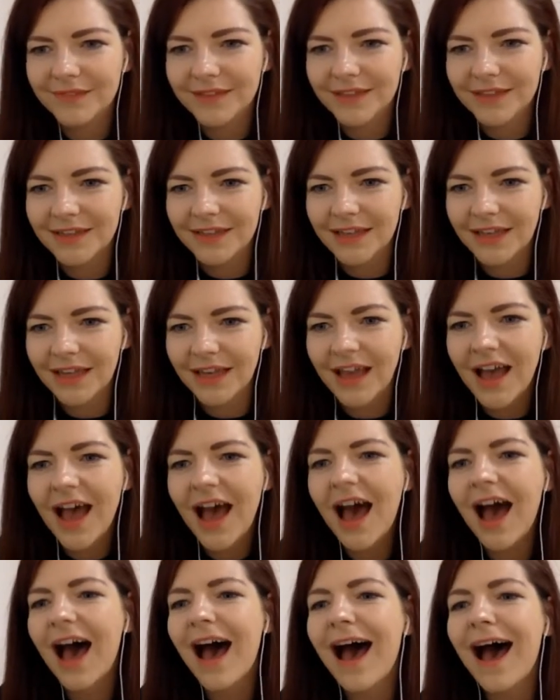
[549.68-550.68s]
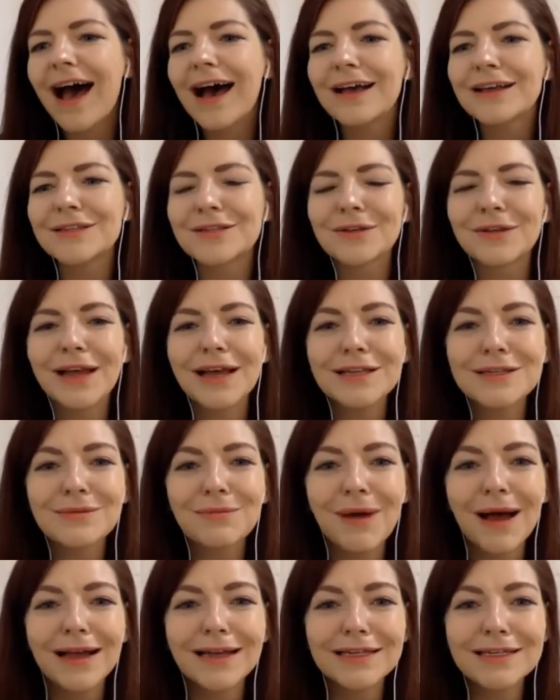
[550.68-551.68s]
Okay. So that's
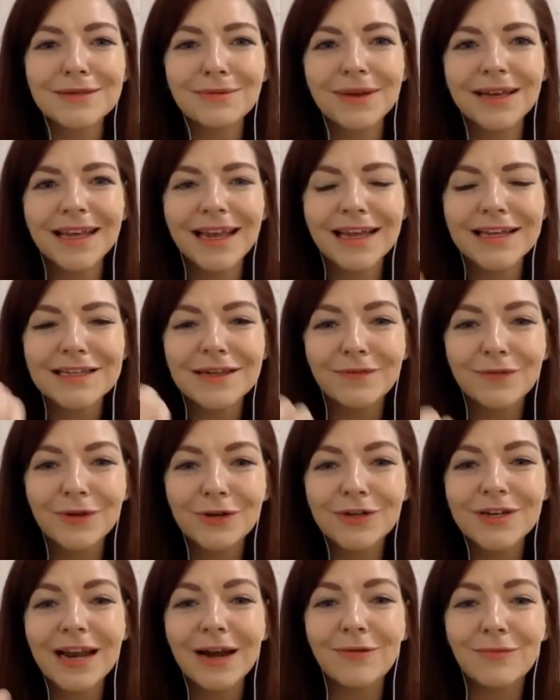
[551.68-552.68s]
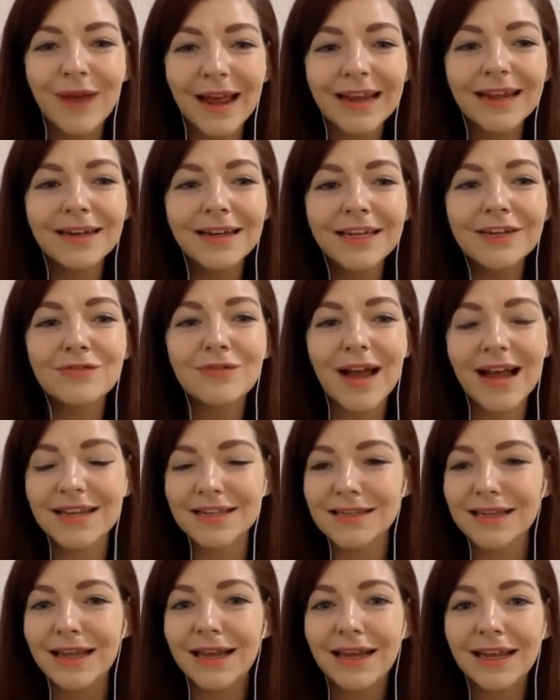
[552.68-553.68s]
why. So I guess if you're directly
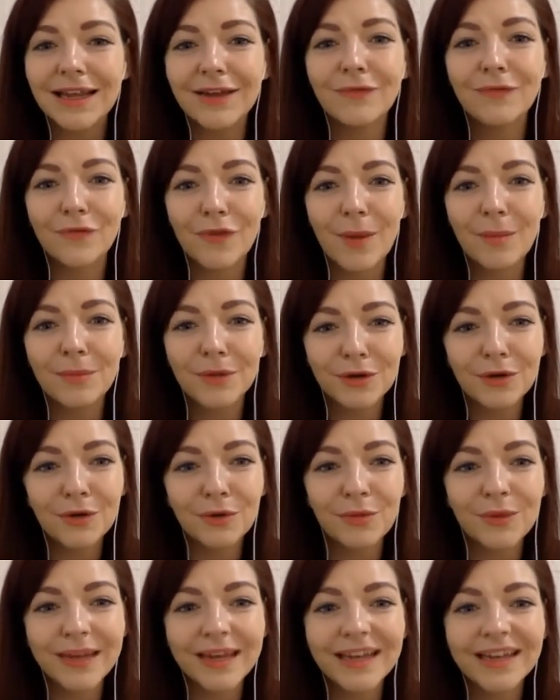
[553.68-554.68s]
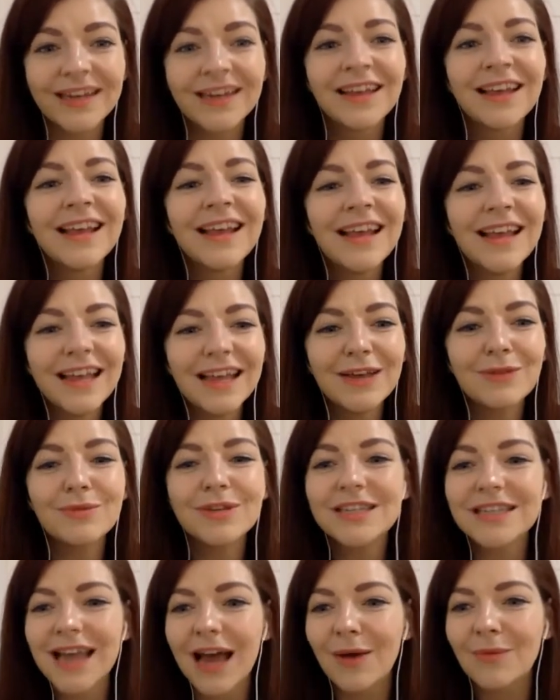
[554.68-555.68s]
translating it from the Korean, it
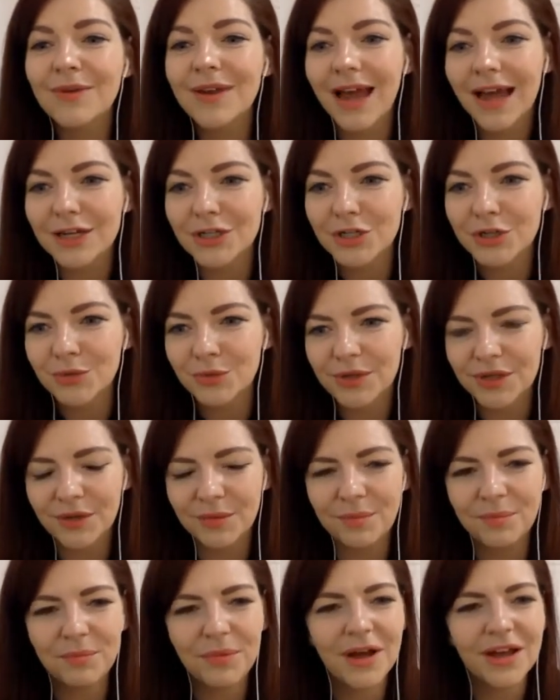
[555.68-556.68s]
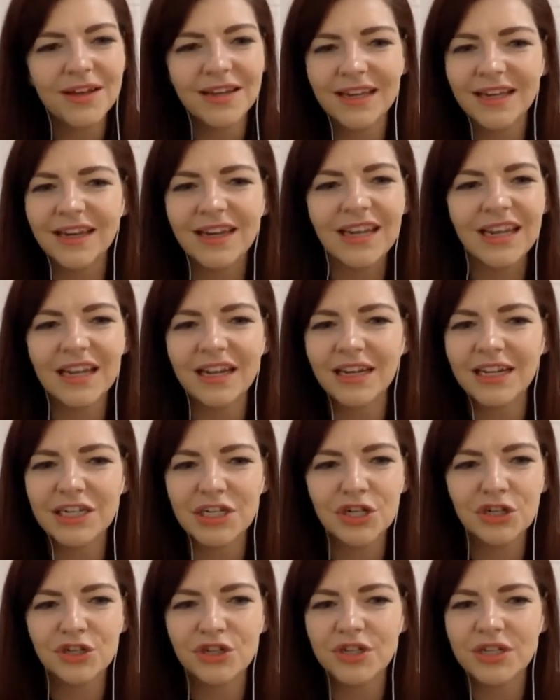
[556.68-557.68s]
would sound natural. But in
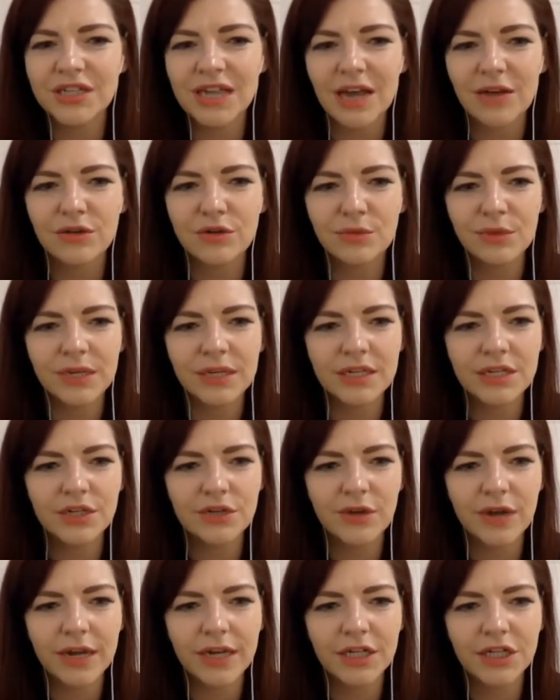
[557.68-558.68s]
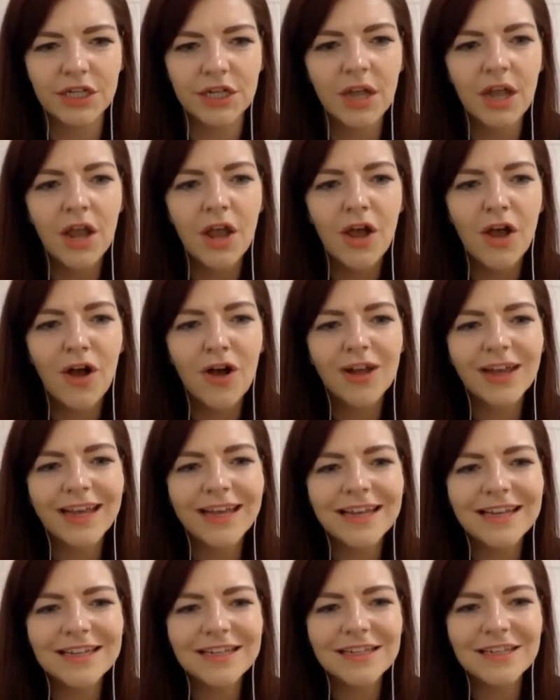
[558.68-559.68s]
English, it just sounds really strange.
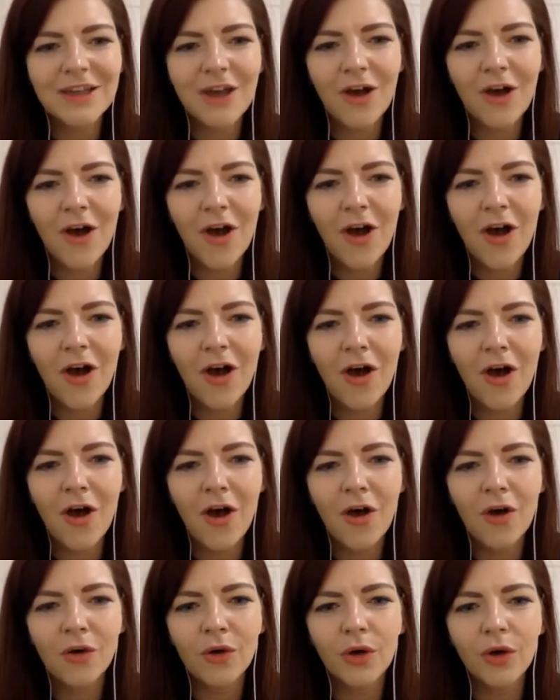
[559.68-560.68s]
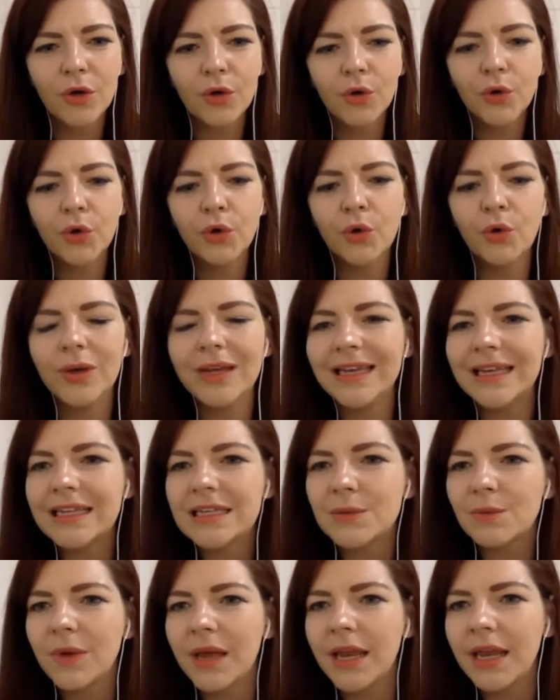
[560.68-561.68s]
Okay. So who
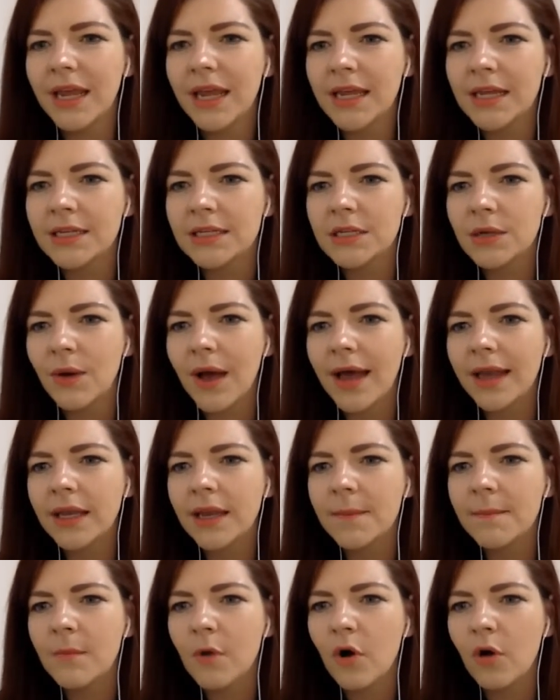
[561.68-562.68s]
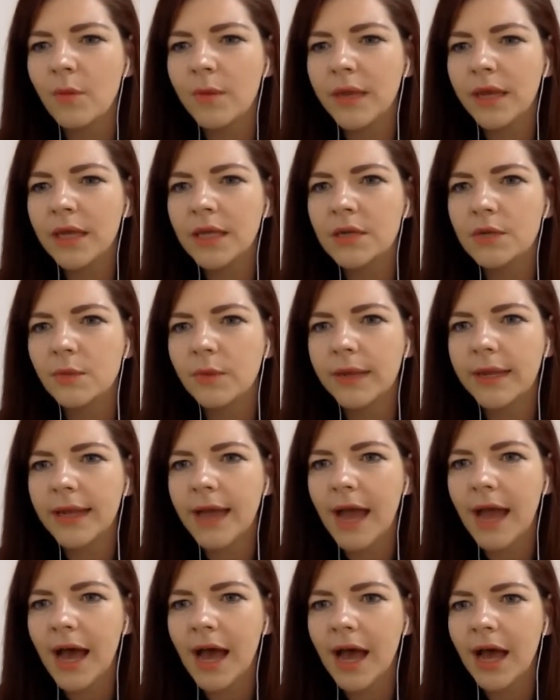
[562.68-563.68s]
is winning? So at the moment, we
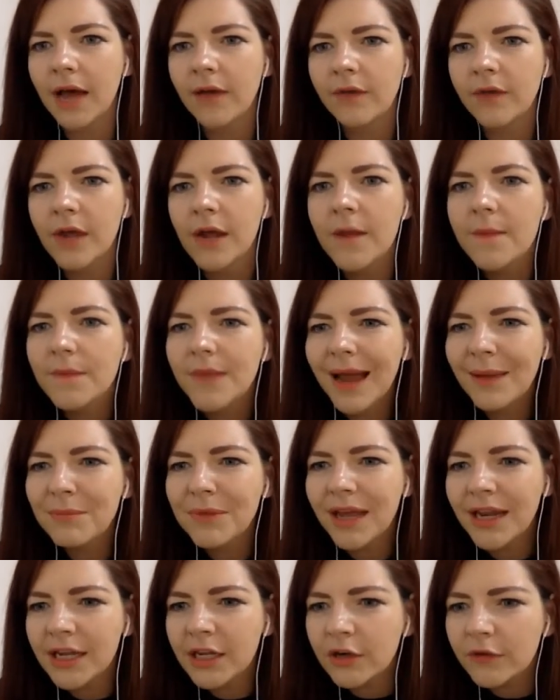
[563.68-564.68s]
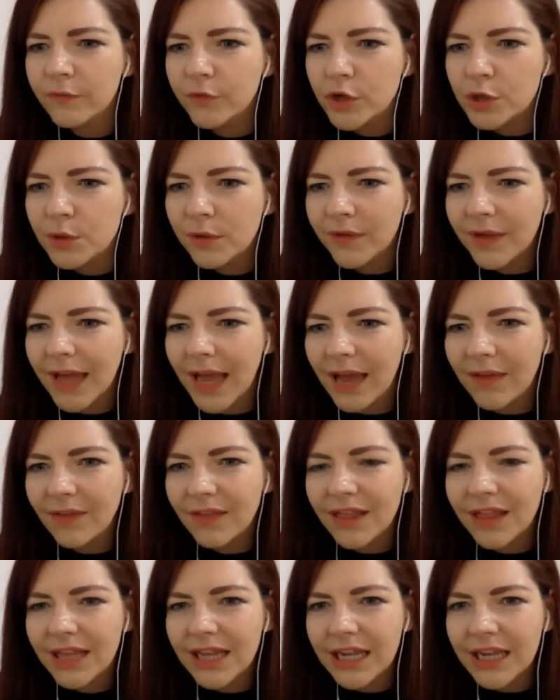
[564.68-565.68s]
have, I'm getting confused with
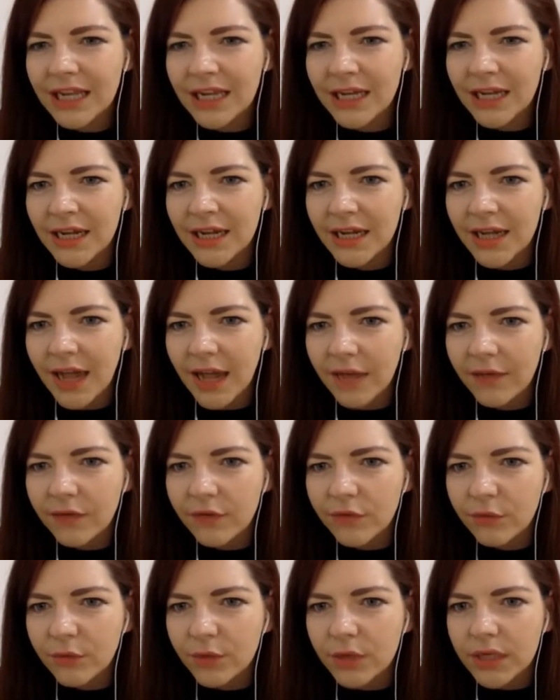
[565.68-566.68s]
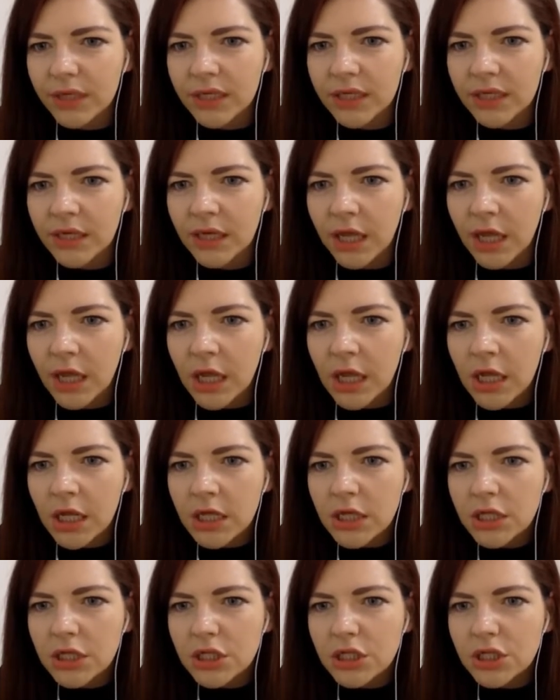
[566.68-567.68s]
Kathleen and Catherine.
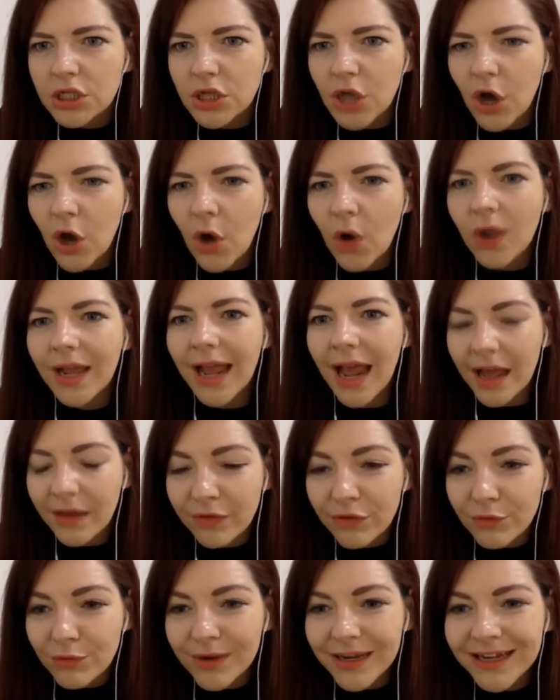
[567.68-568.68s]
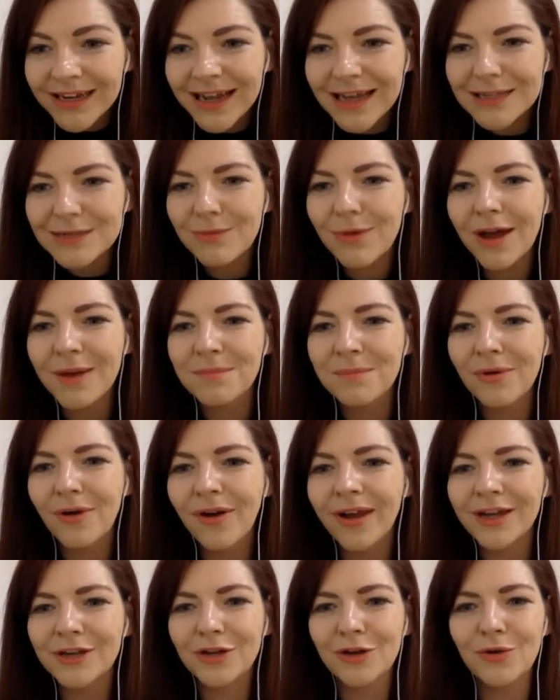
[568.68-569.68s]
So Catherine has 1
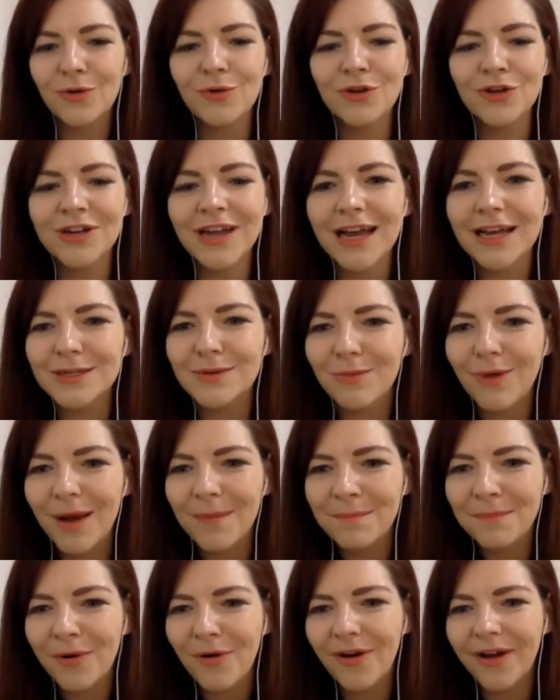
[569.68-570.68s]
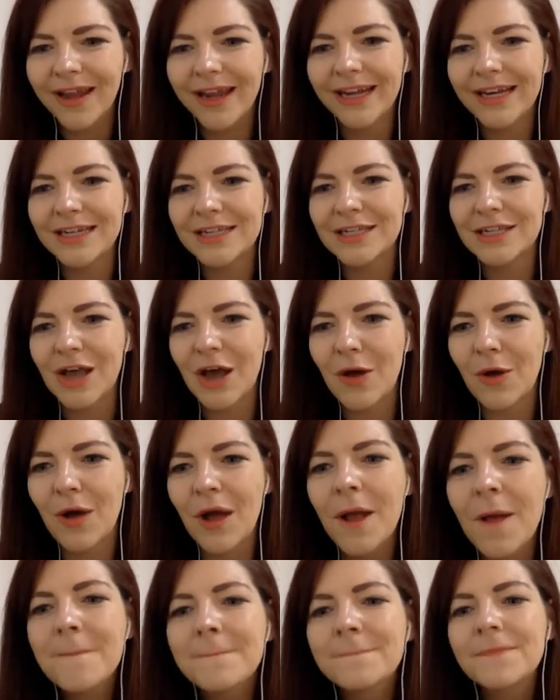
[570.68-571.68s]
point, Cohen has 1 point. So
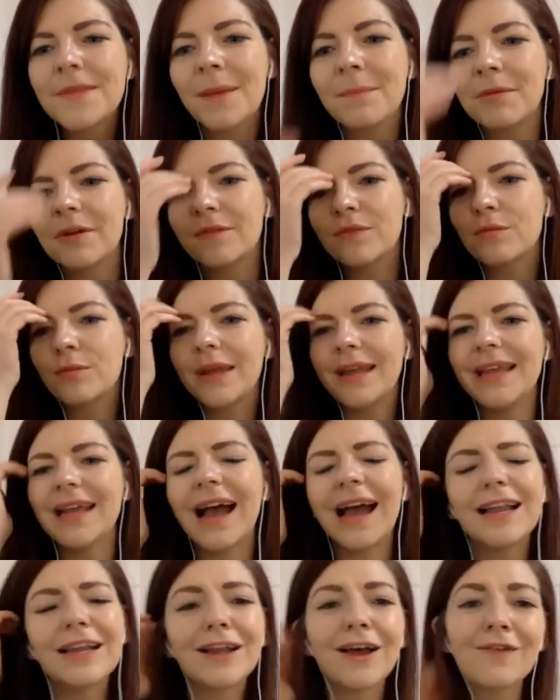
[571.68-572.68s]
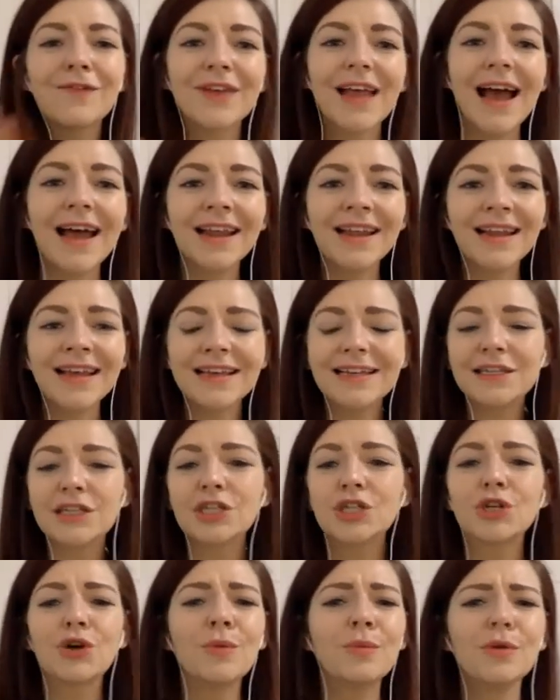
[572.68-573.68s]
number 3, I love Canada.
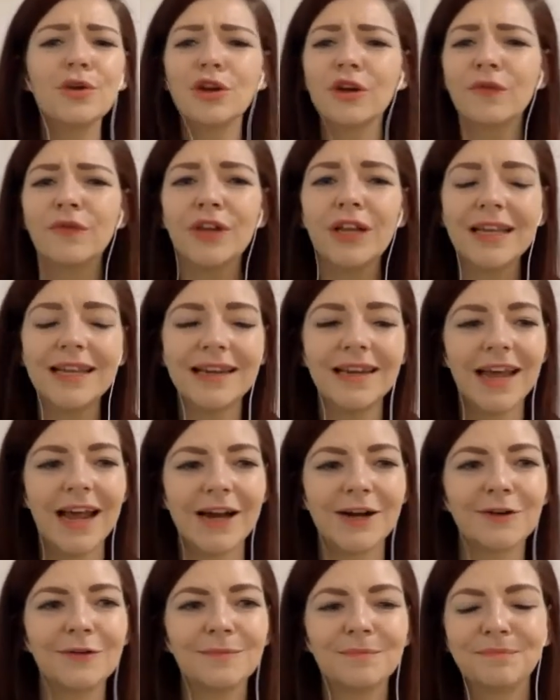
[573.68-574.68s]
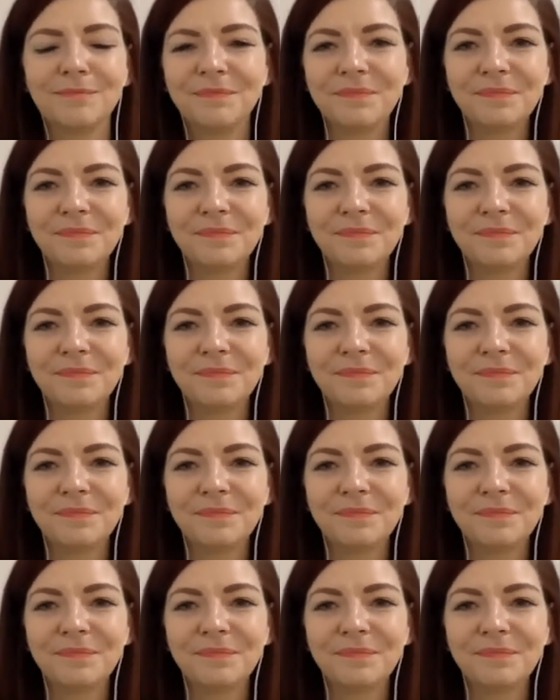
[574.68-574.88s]
It's so beautiful in there.